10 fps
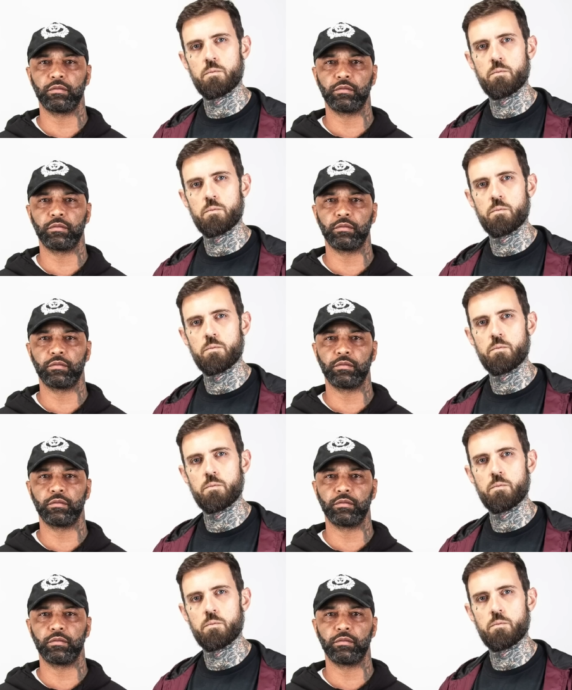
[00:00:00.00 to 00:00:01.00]

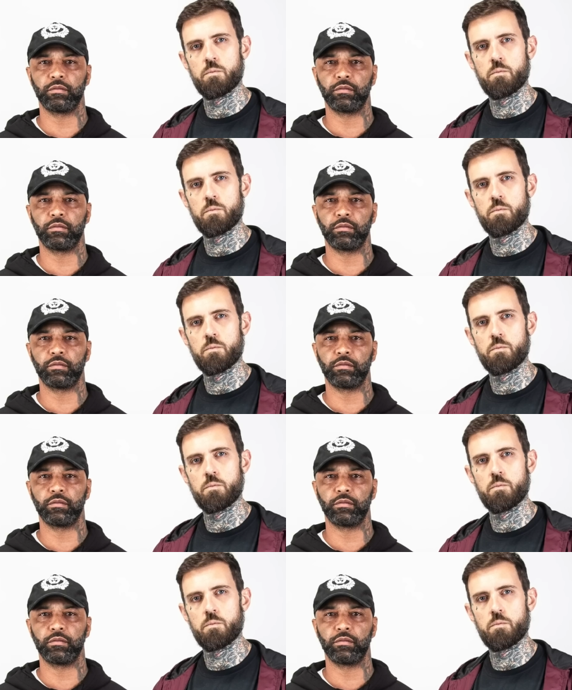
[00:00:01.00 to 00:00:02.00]

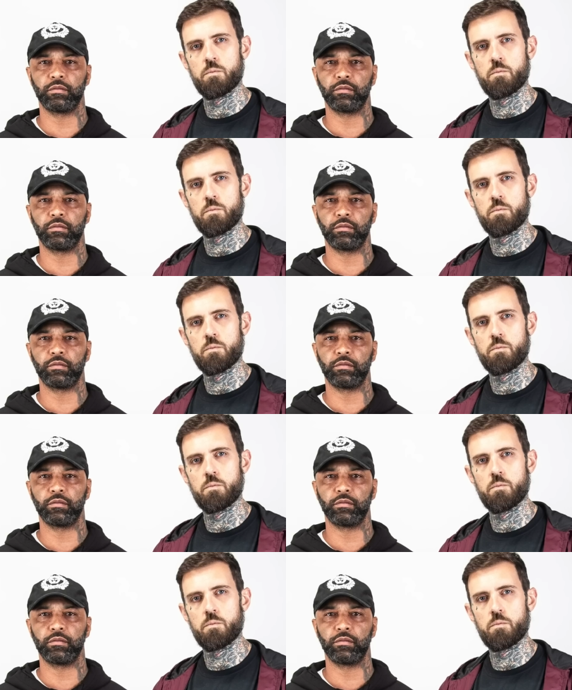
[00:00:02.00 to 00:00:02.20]
[no speech]